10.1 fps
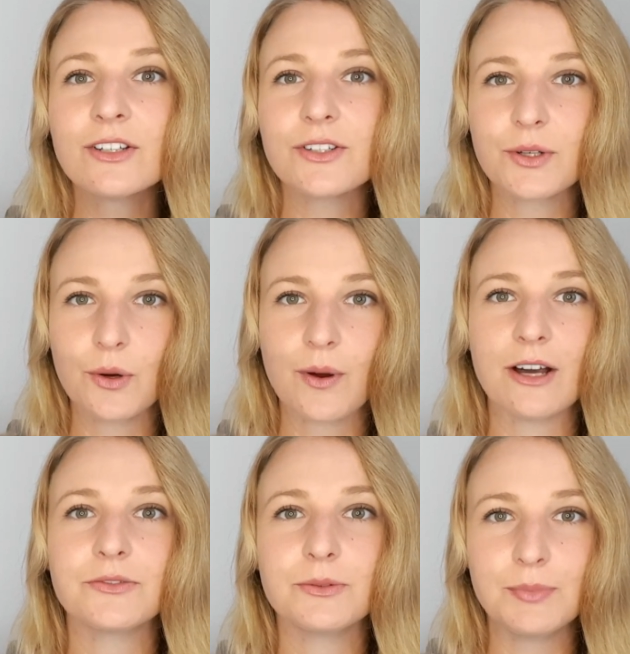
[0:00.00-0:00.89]
To go
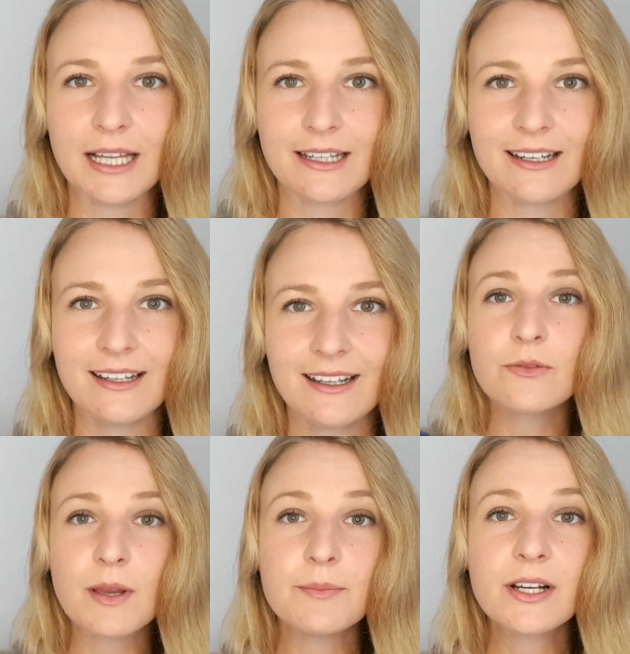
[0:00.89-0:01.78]
out for blood.
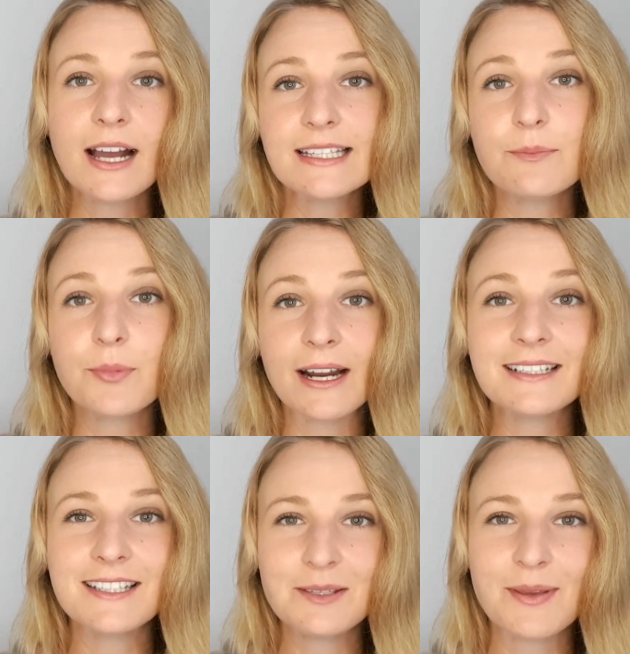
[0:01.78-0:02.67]
Remember guys, that
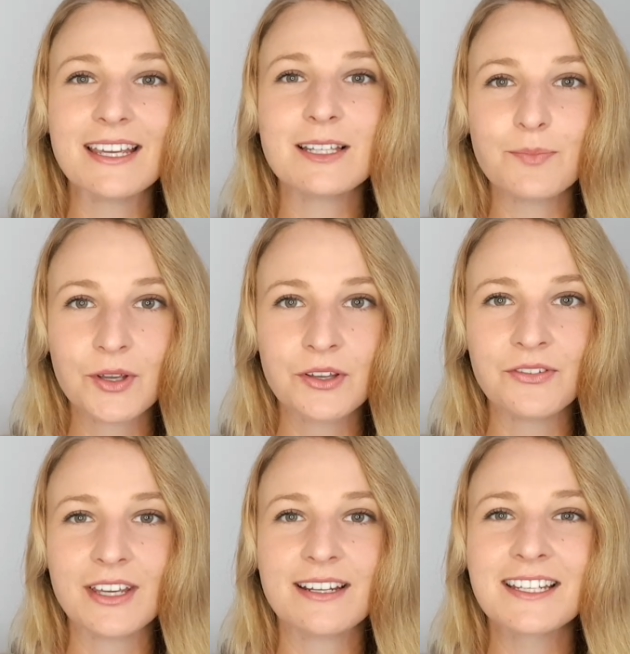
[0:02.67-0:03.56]
practice makes
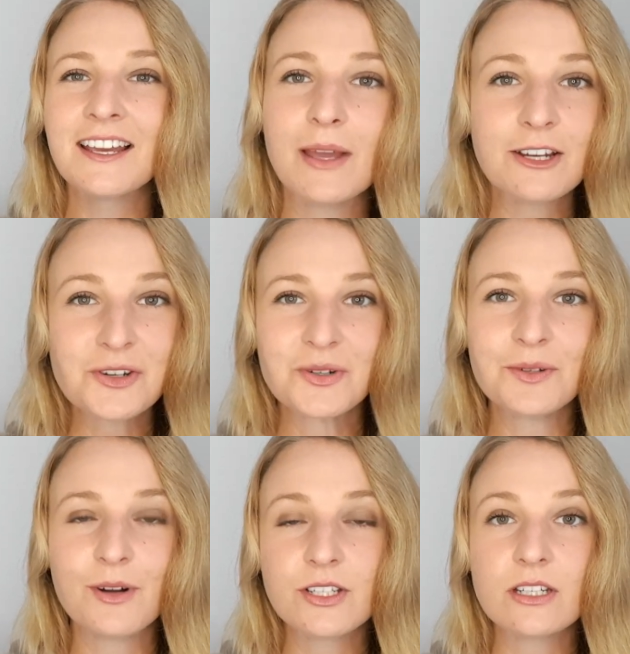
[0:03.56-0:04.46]
perfect. Make sure
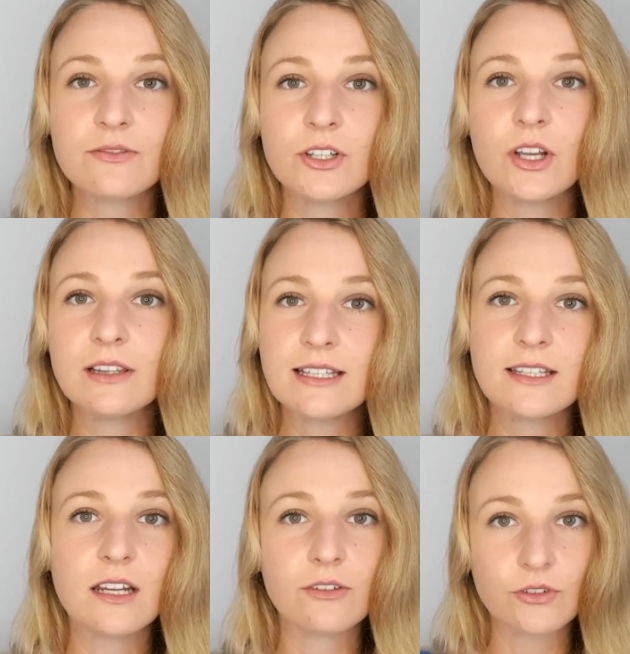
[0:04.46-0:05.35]
to watch this video
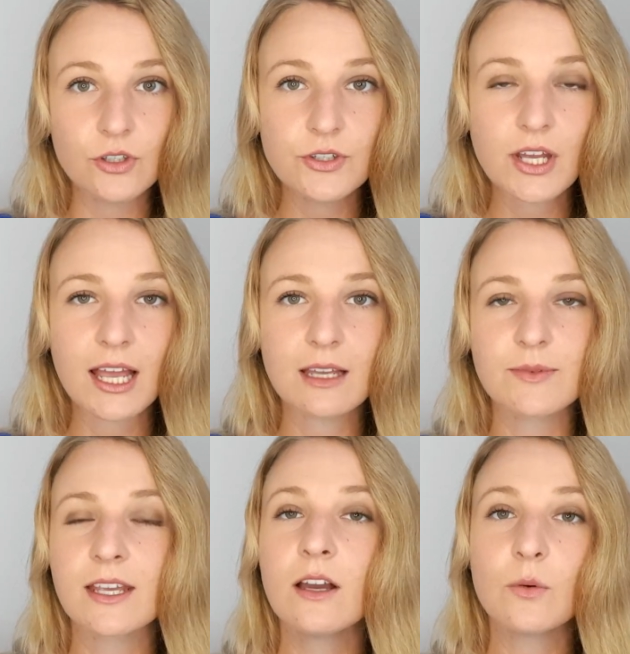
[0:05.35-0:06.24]
lesson a few times.